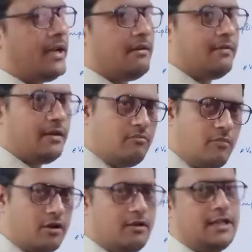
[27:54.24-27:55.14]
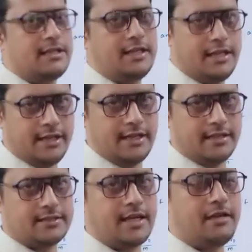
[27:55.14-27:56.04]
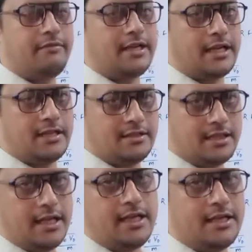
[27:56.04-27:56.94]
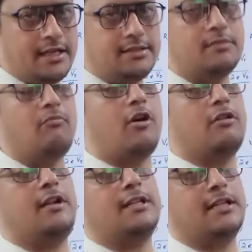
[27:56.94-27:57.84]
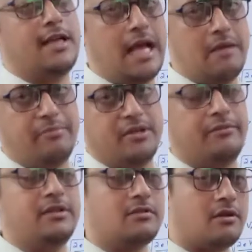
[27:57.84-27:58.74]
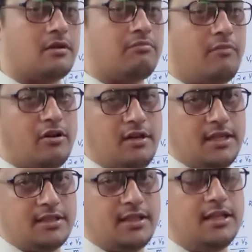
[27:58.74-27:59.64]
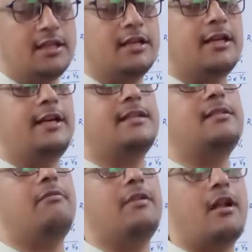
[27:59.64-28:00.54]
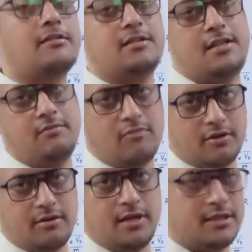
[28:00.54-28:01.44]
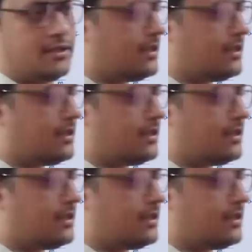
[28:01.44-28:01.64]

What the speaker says: our modulation index, and we can say yes, modulation happens. Which sort of modulation? It is a velocity modulation.